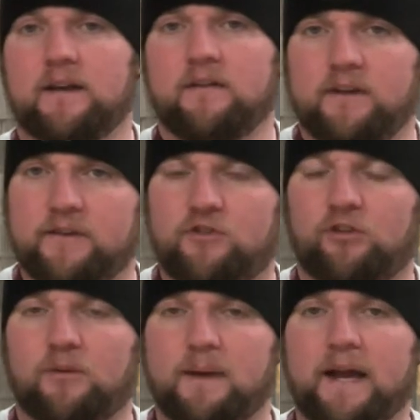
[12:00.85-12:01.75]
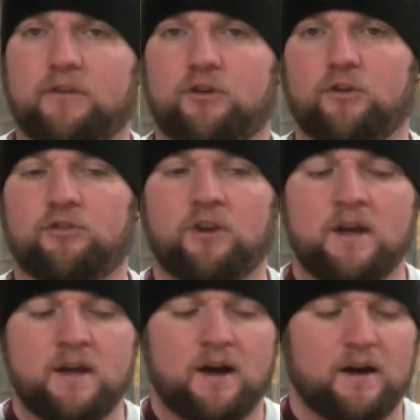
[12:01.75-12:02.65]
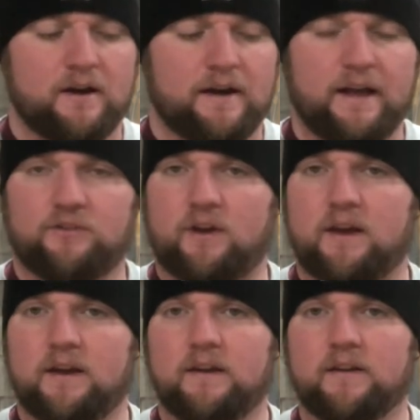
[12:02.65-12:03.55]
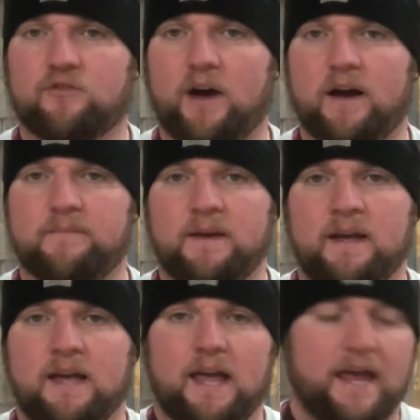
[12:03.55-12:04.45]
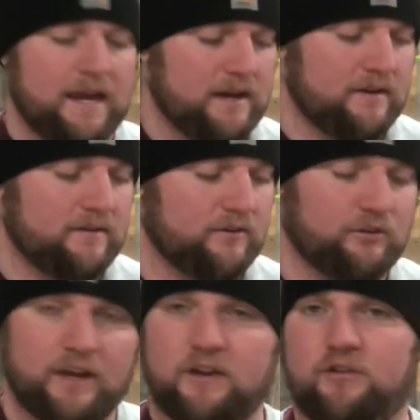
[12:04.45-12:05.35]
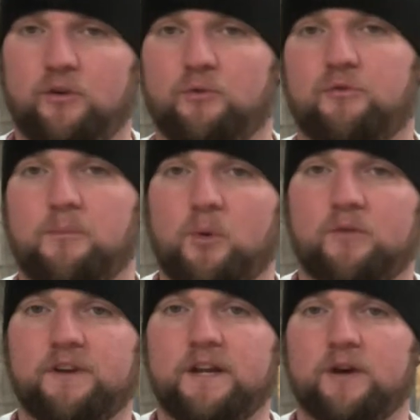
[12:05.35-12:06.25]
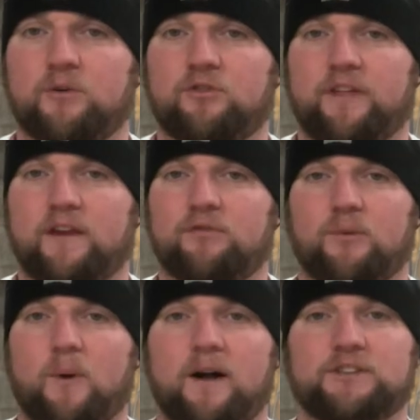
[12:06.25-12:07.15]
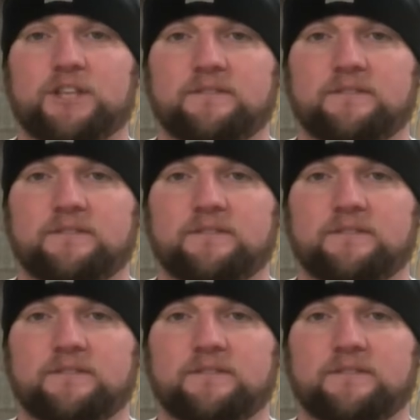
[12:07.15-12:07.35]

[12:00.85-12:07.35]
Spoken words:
get you some answers as I get time. And stay tuned for more videos. Thanks for watching.